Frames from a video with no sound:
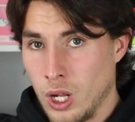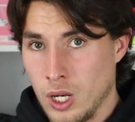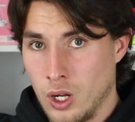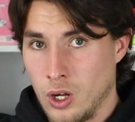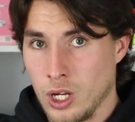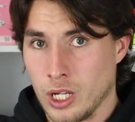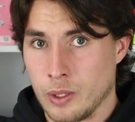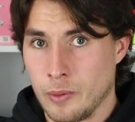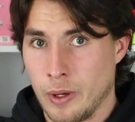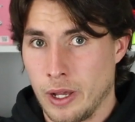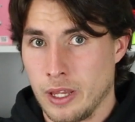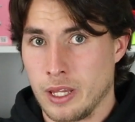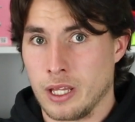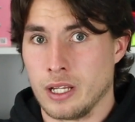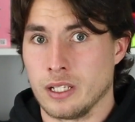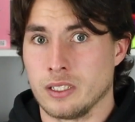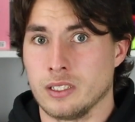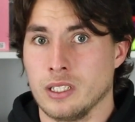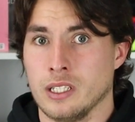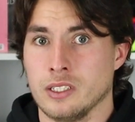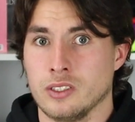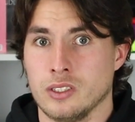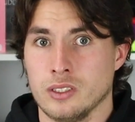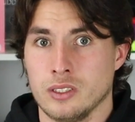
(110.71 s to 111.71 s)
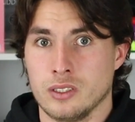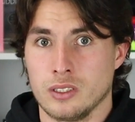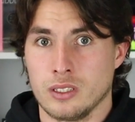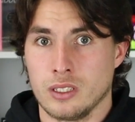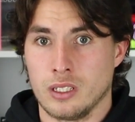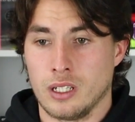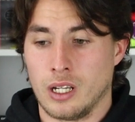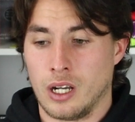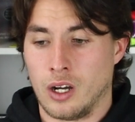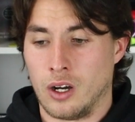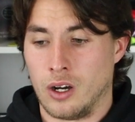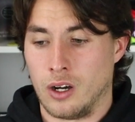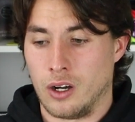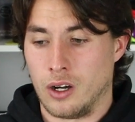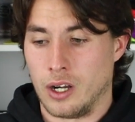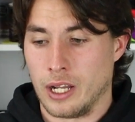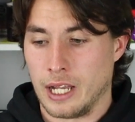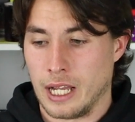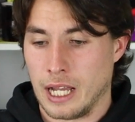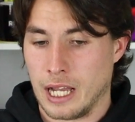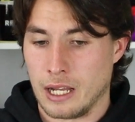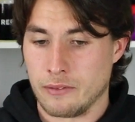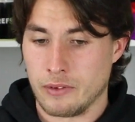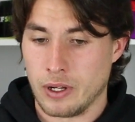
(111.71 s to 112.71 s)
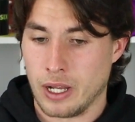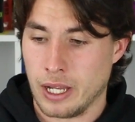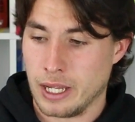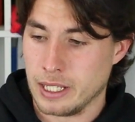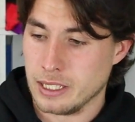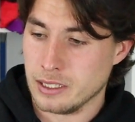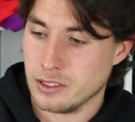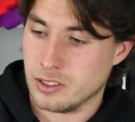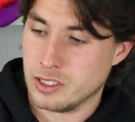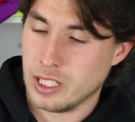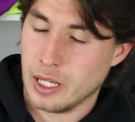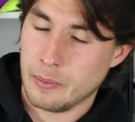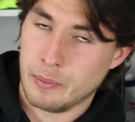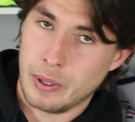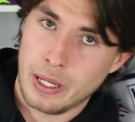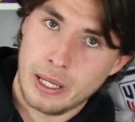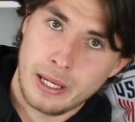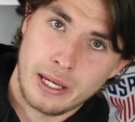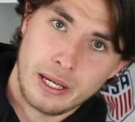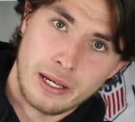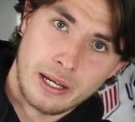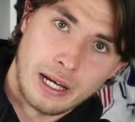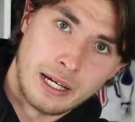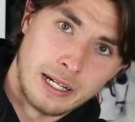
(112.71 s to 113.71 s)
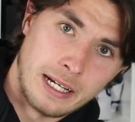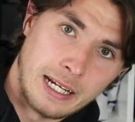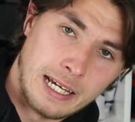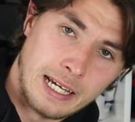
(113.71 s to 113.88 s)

I like about this is I have a zip here, and